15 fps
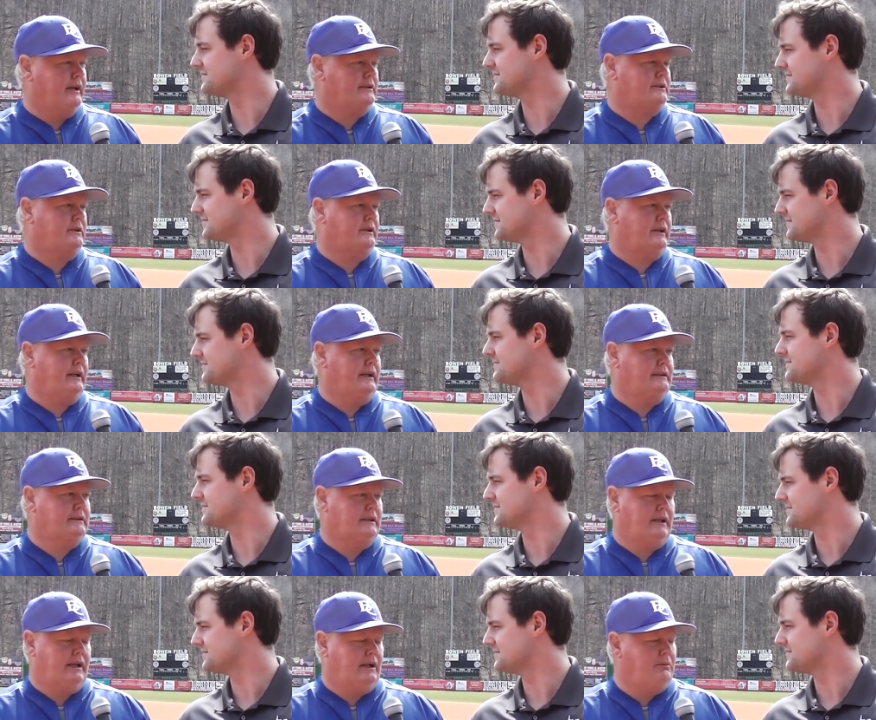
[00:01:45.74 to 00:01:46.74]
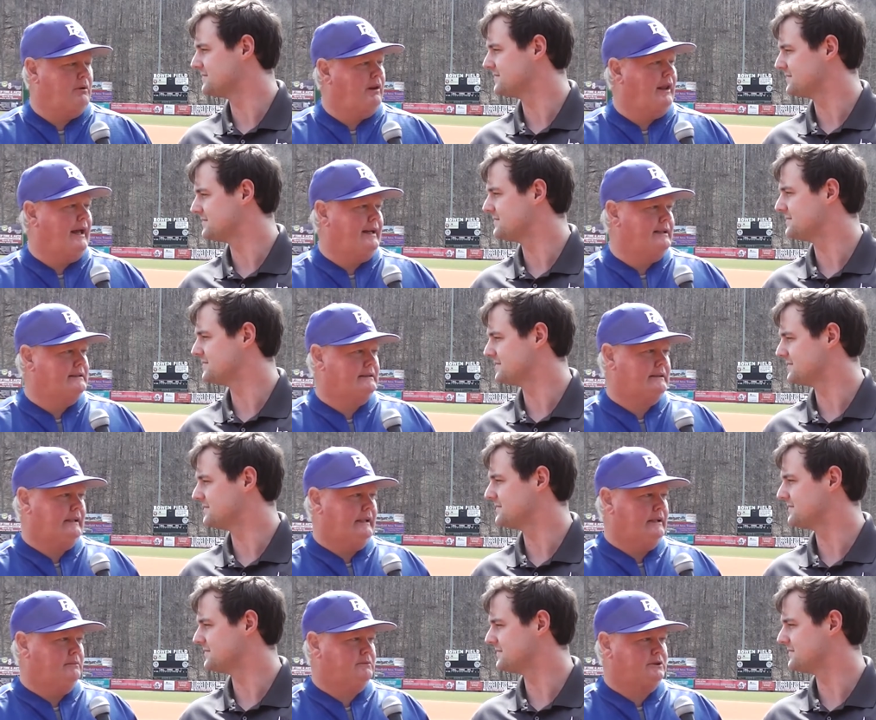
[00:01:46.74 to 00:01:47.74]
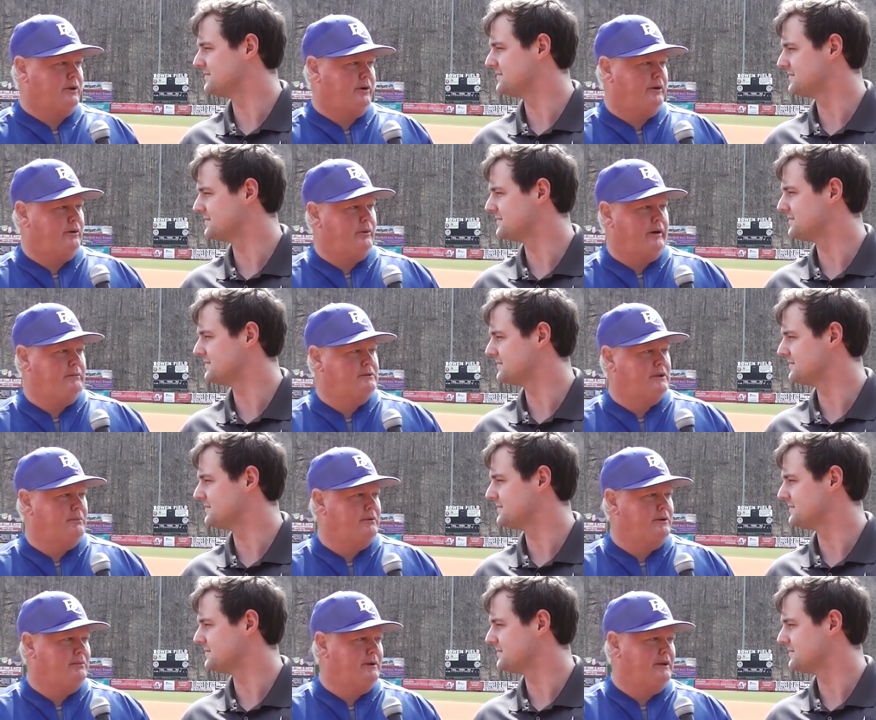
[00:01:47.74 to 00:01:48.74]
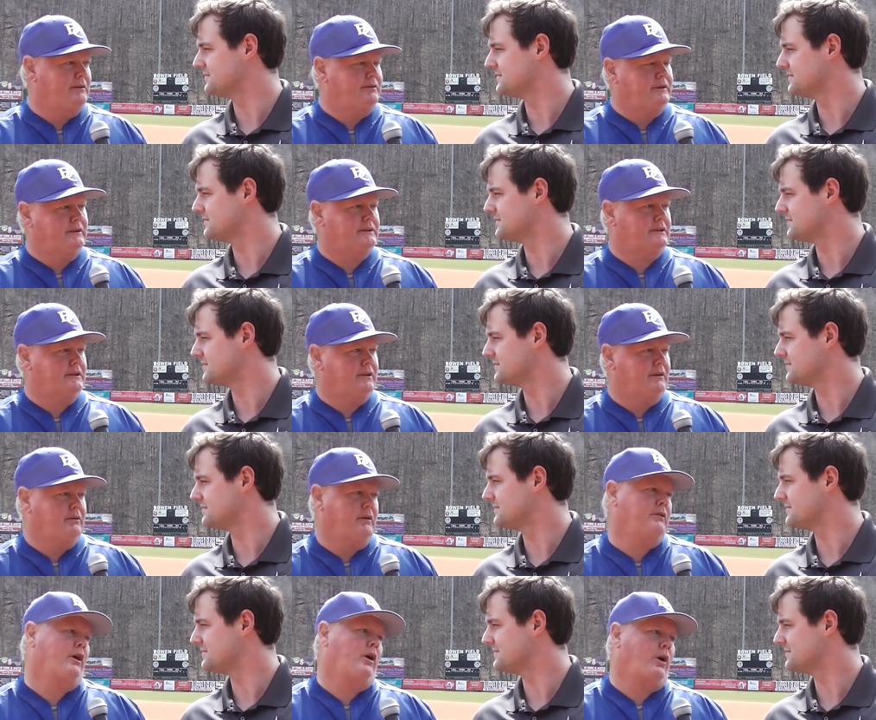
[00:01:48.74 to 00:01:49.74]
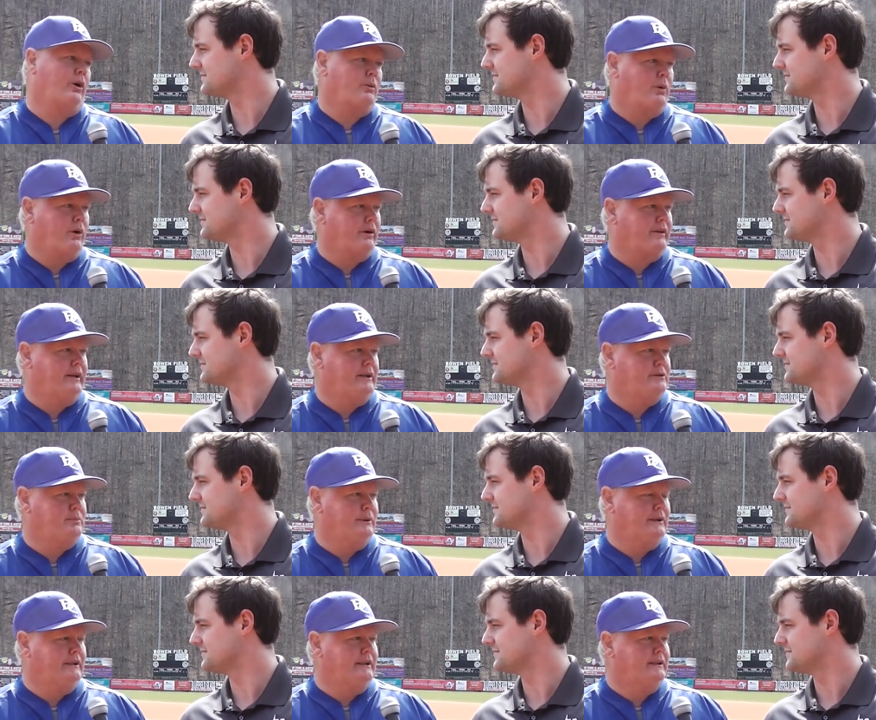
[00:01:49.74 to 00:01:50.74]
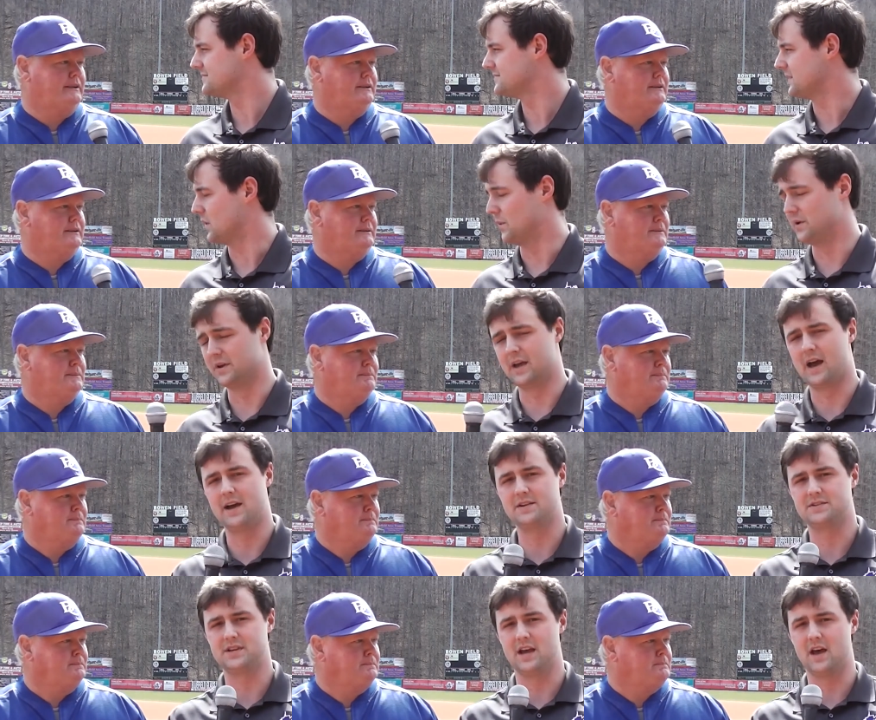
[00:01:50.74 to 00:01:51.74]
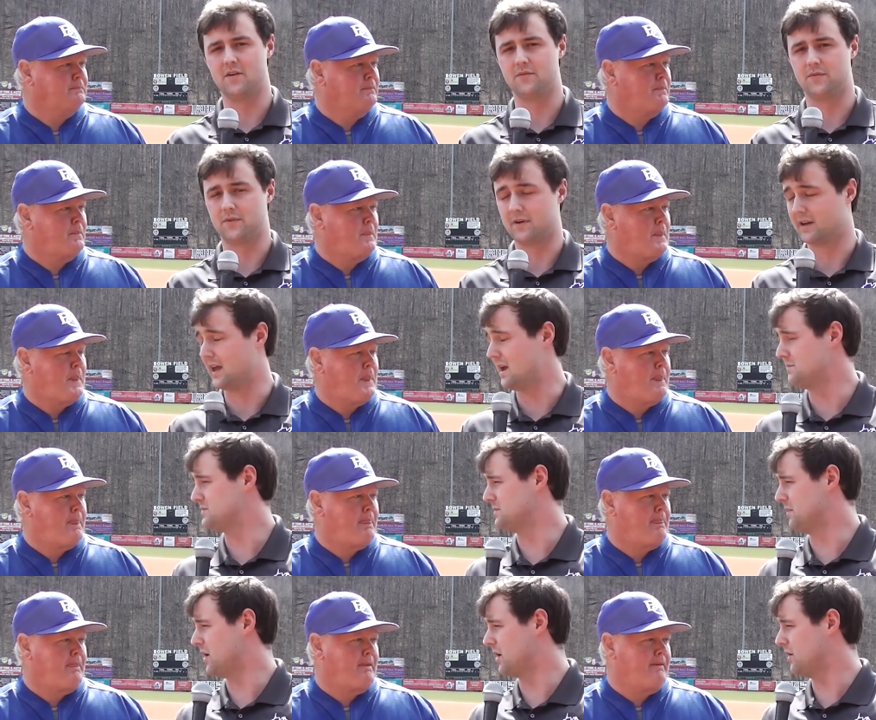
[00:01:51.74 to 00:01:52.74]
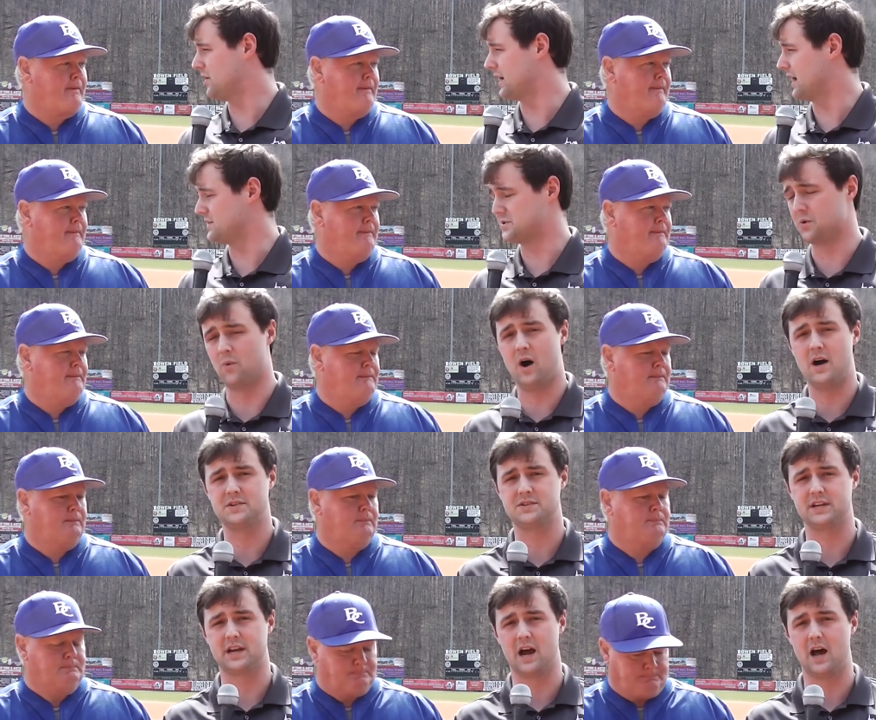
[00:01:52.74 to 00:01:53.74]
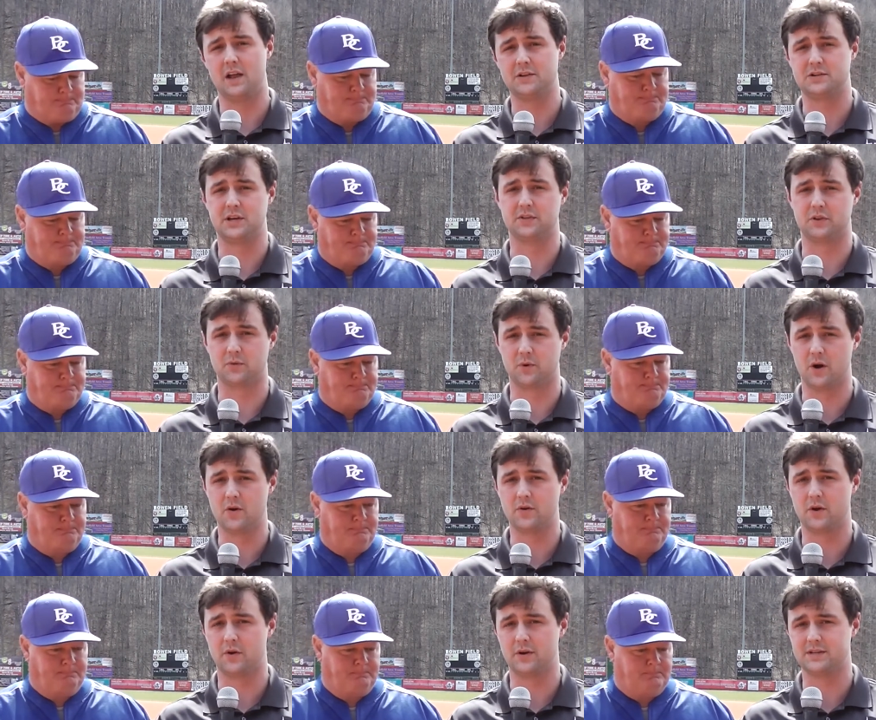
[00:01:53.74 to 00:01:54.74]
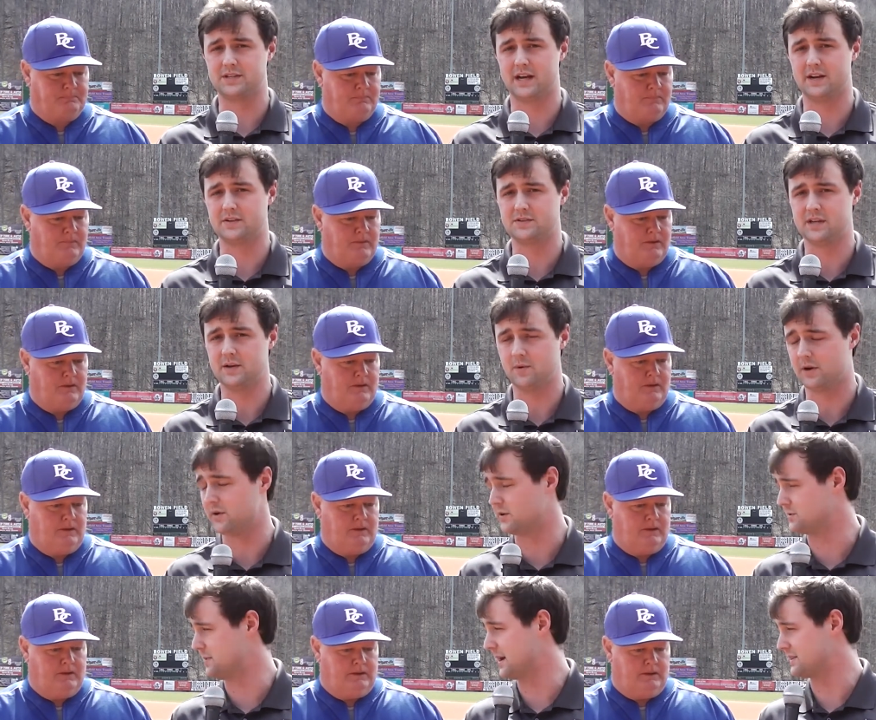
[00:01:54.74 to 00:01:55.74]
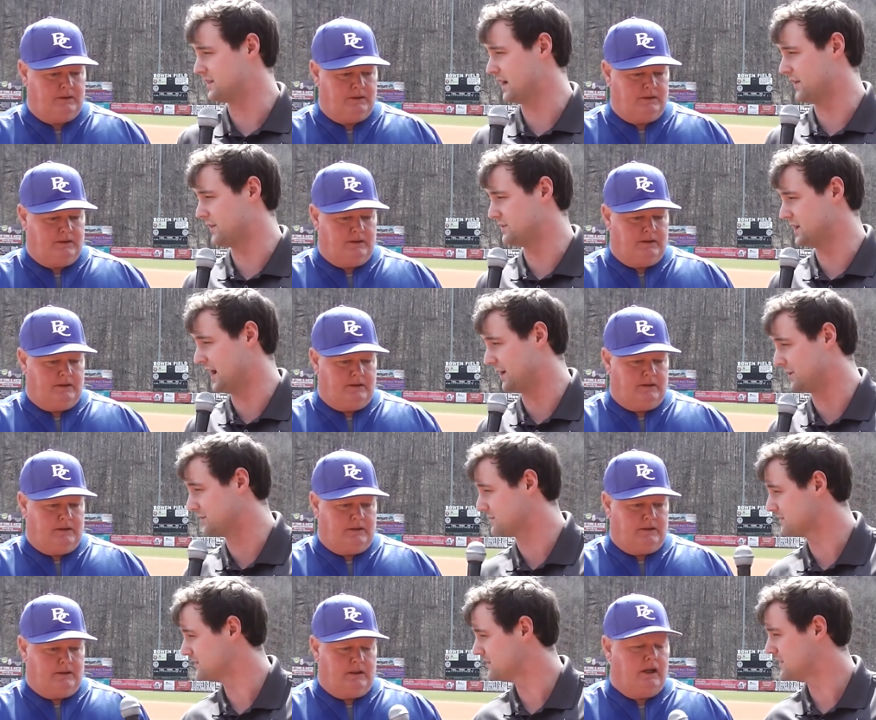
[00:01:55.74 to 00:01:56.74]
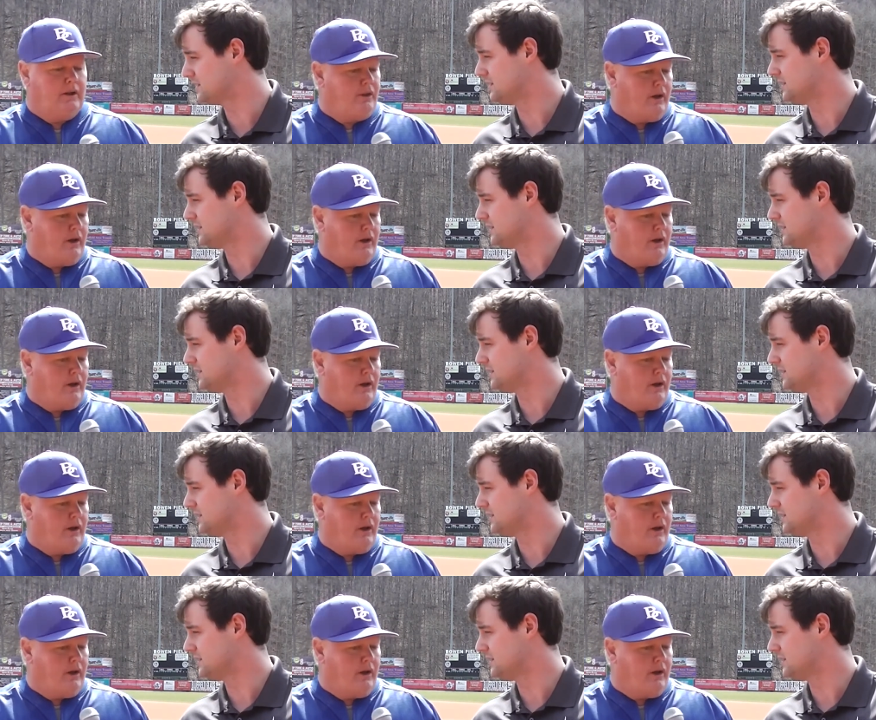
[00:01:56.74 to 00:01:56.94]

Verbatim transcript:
Speaker 1: extra things, and, and I'm glad to see him starting to reap some of the benefits of, of the hard work that he's putting in.
Speaker 2: Well, you guys have a game tomorrow against Hiwassee College. Hit the road, go to Tennessee. What do you expect out of the Tigers? Uh,